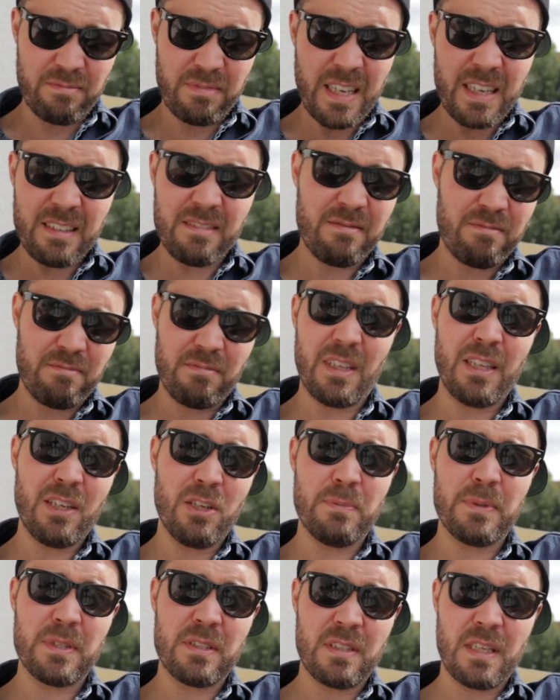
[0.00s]
get a
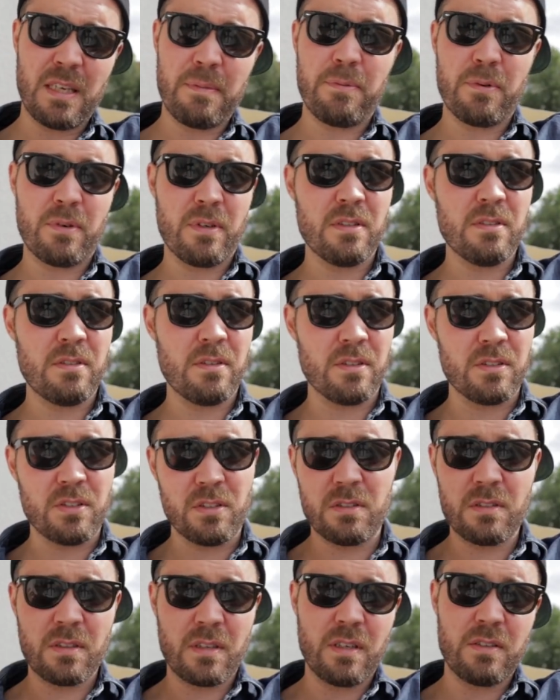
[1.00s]
little bit deeper into it
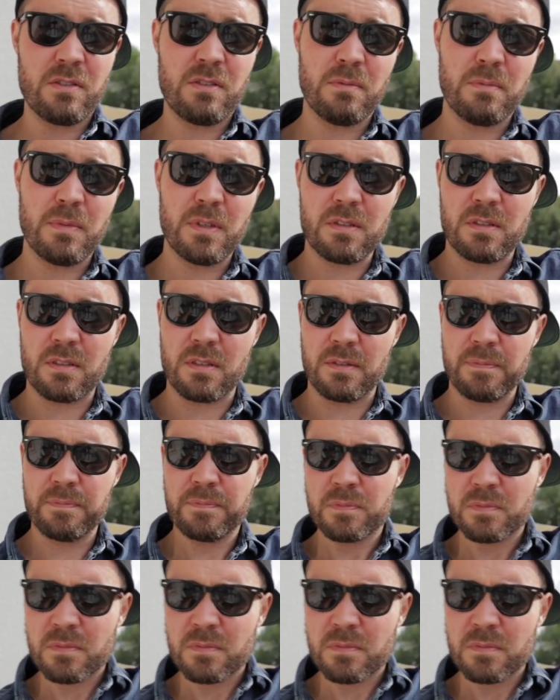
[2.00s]
just in case you missed it.